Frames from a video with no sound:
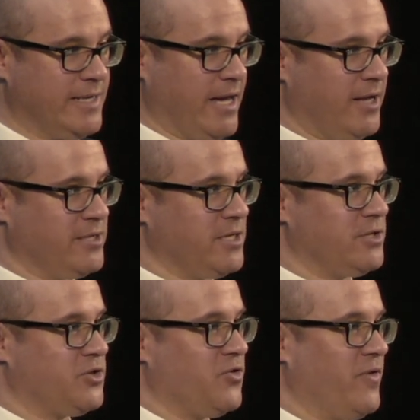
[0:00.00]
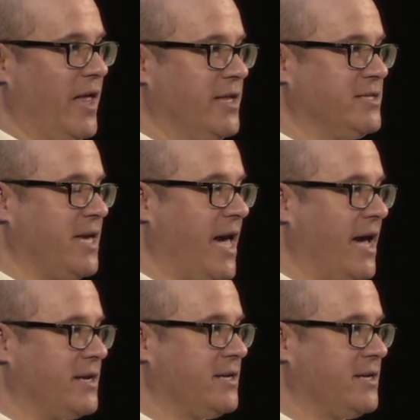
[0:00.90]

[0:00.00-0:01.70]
Intelligence Surveillance Act,